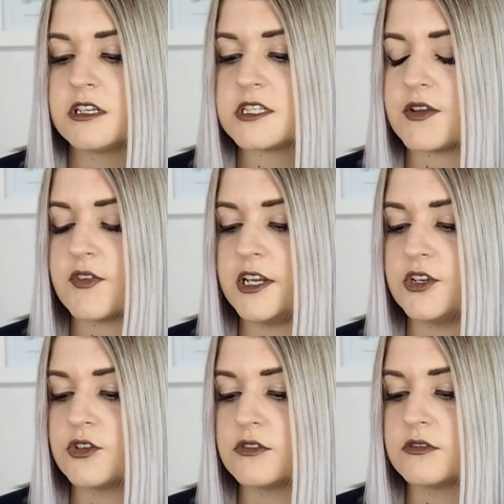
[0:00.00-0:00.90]
definitely
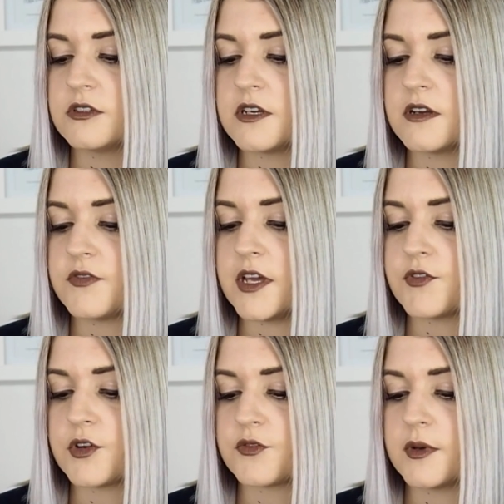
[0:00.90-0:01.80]
not a
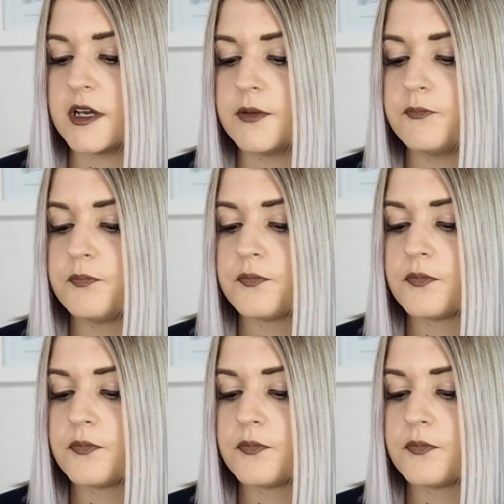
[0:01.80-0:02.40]
favourite of mine.